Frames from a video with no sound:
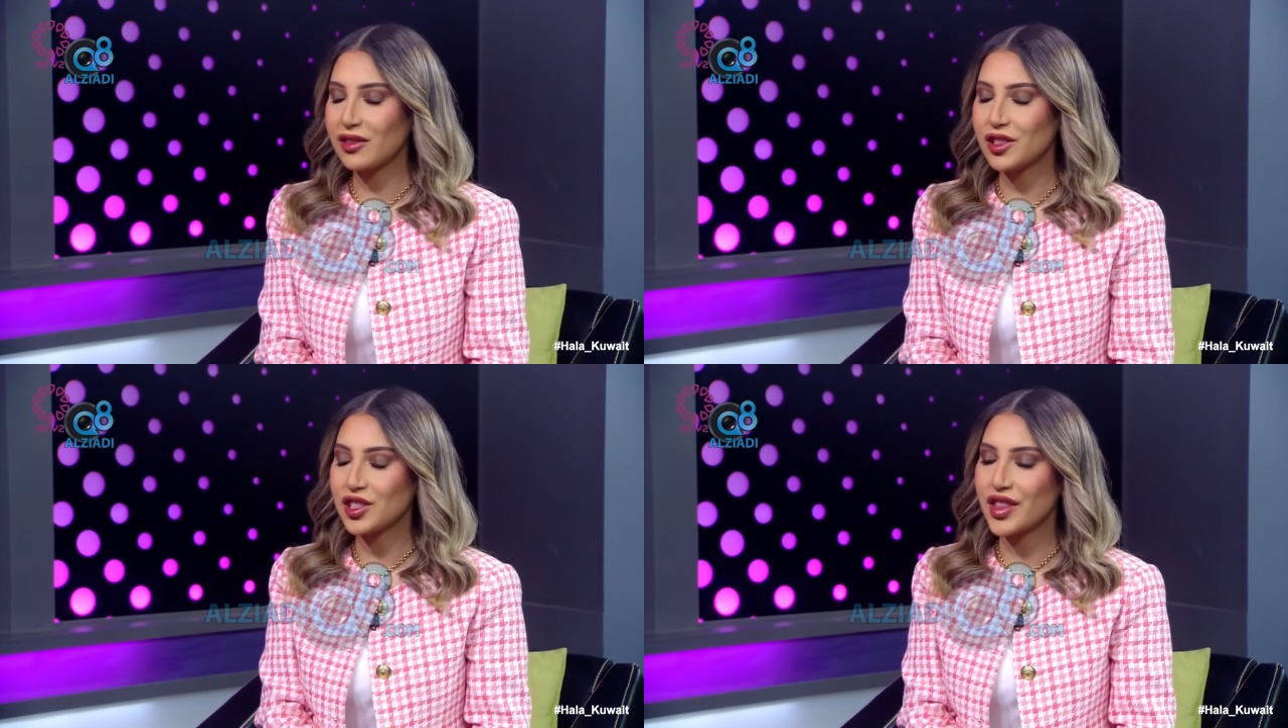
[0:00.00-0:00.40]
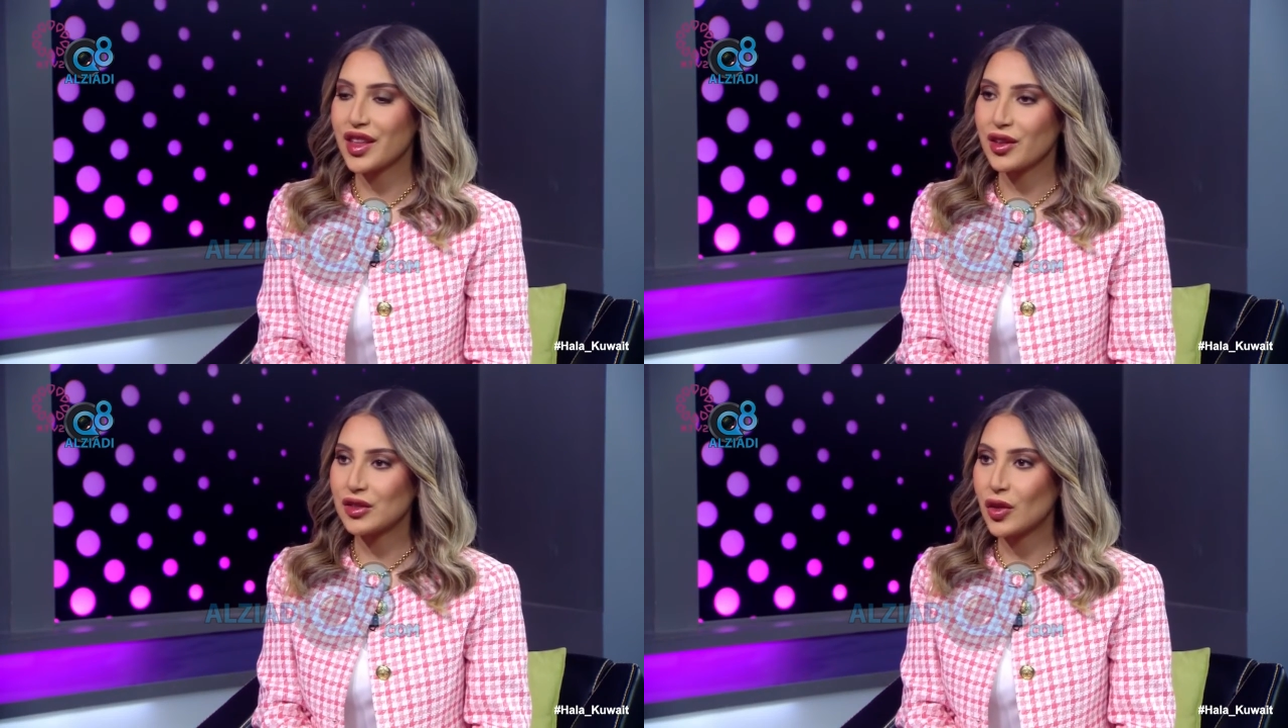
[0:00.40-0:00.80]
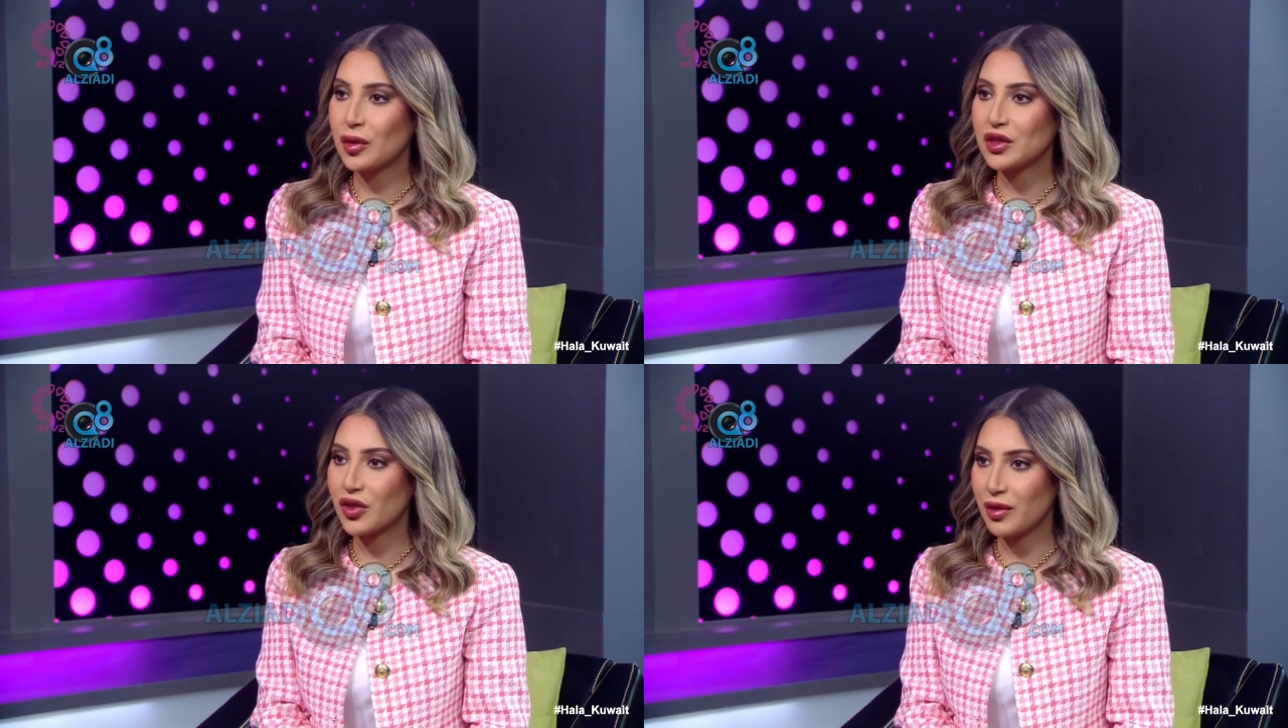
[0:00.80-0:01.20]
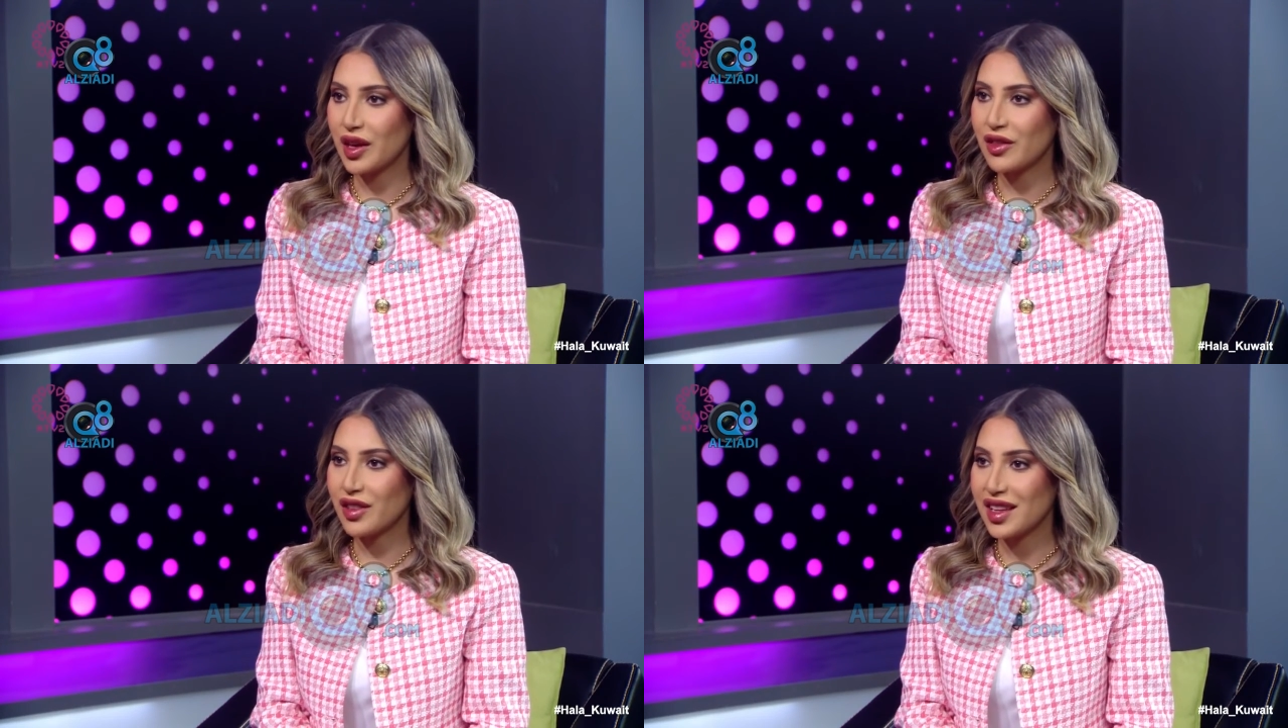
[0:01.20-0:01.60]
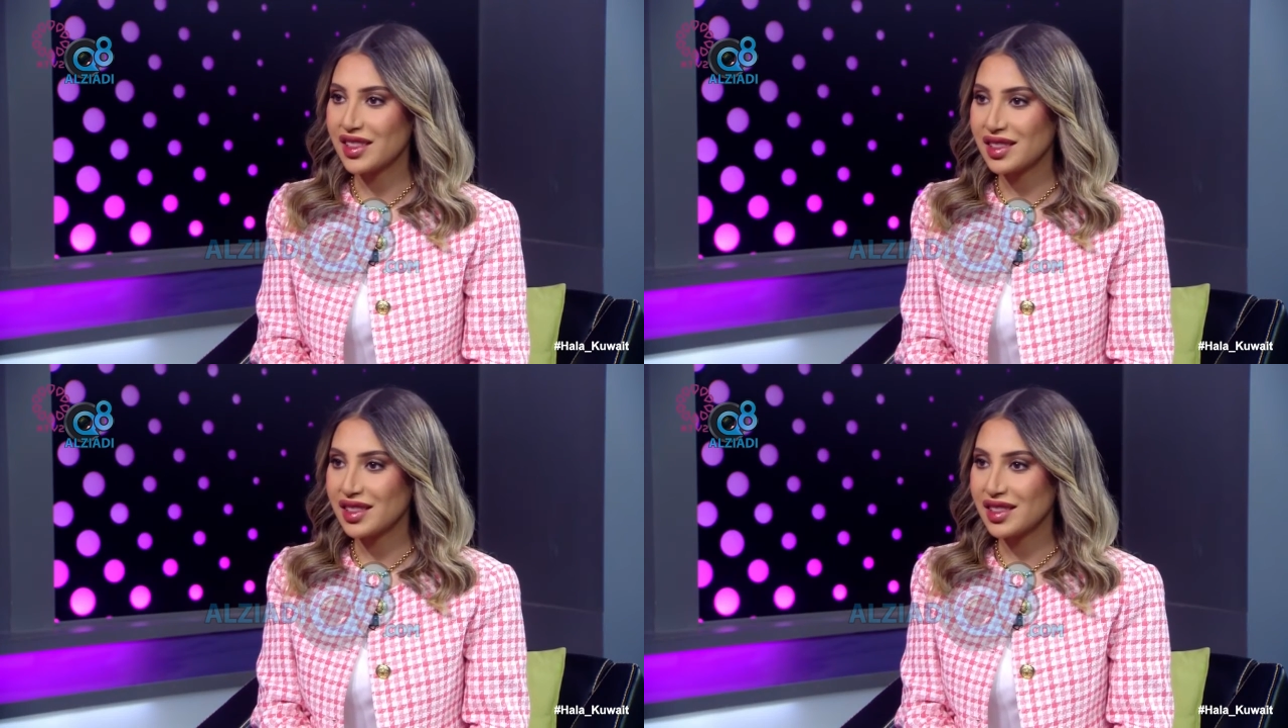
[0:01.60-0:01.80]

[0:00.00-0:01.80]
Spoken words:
Richa, thank you so much for being with us.